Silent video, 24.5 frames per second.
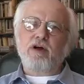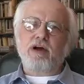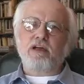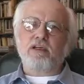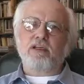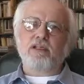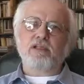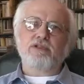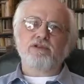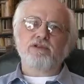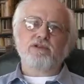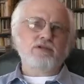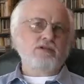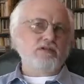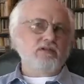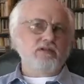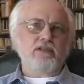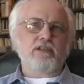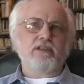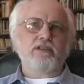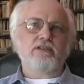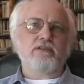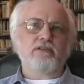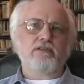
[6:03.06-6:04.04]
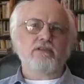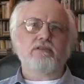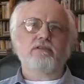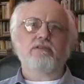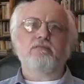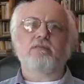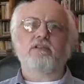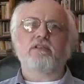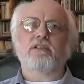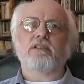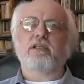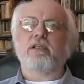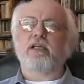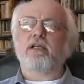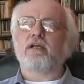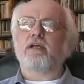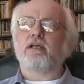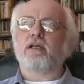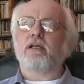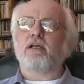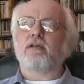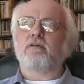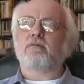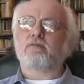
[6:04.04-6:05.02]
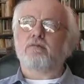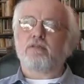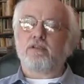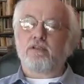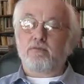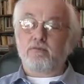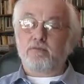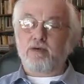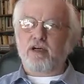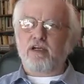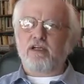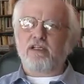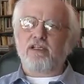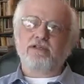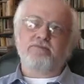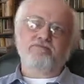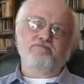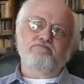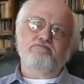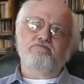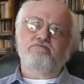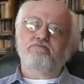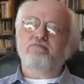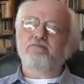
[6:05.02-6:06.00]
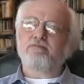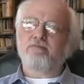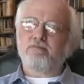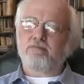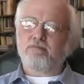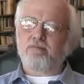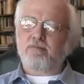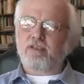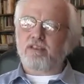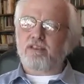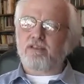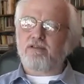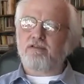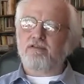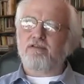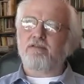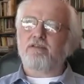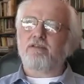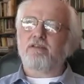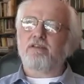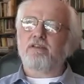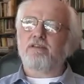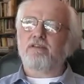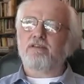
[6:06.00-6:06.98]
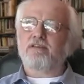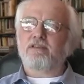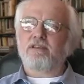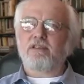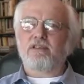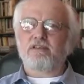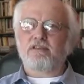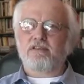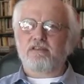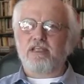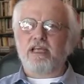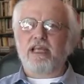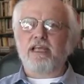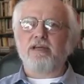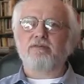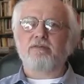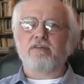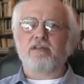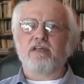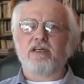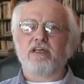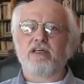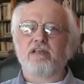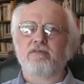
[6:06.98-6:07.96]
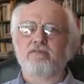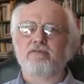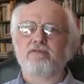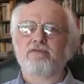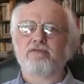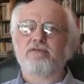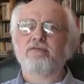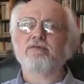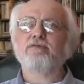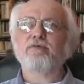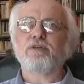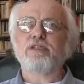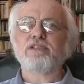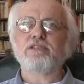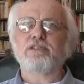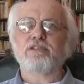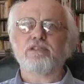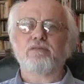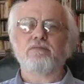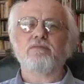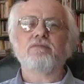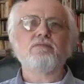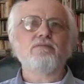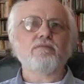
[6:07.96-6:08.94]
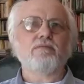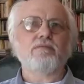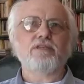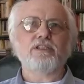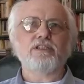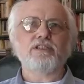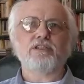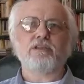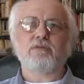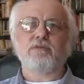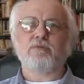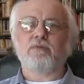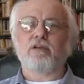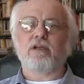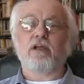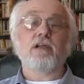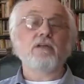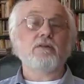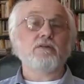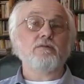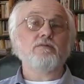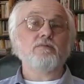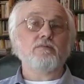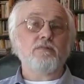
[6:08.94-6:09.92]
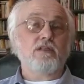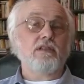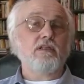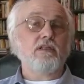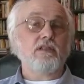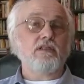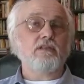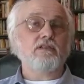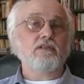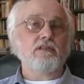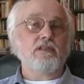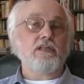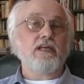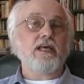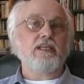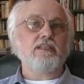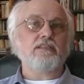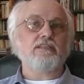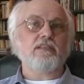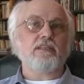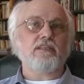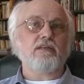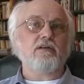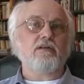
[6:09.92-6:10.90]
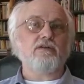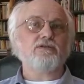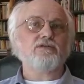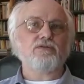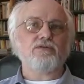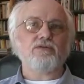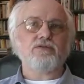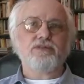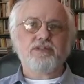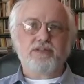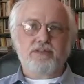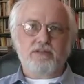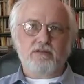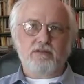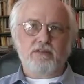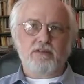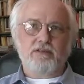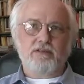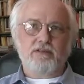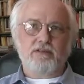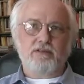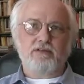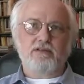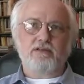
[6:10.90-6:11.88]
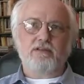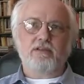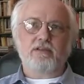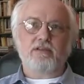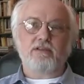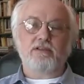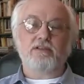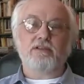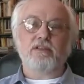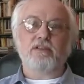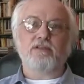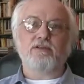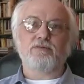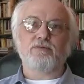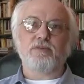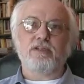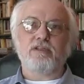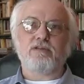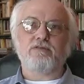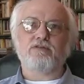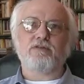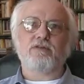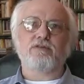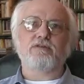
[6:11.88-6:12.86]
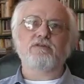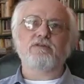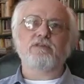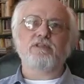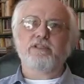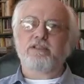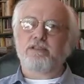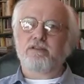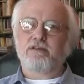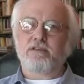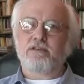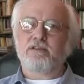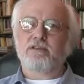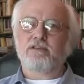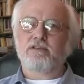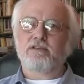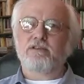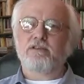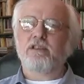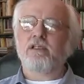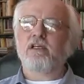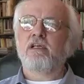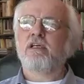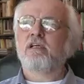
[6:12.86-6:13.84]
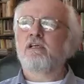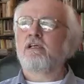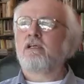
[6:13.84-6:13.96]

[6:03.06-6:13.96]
partly tourists, but they're and partly, sacred kind of wisdom mission, but to that extent also theorists. They're considered to be the first theorists